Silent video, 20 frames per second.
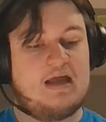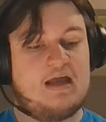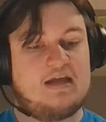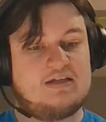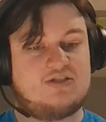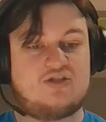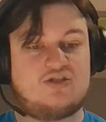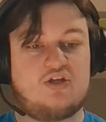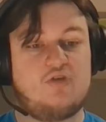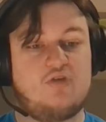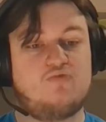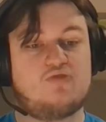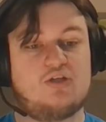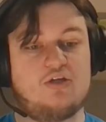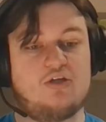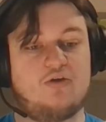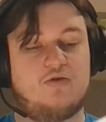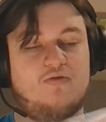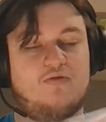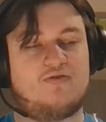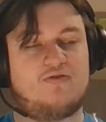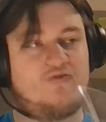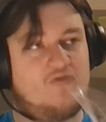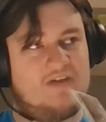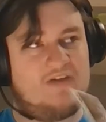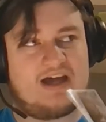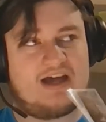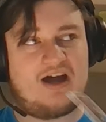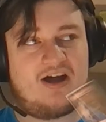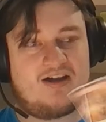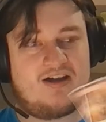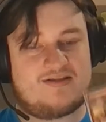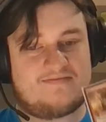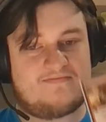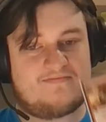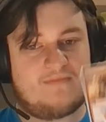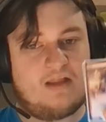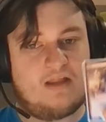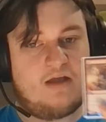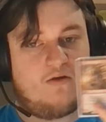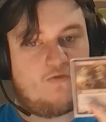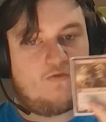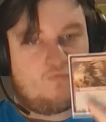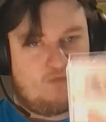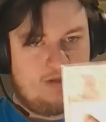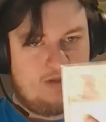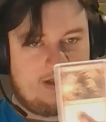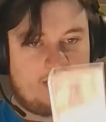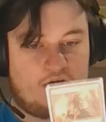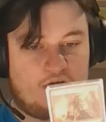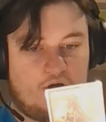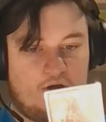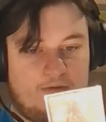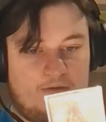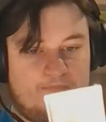It's 2/2, 3 cost. Really good,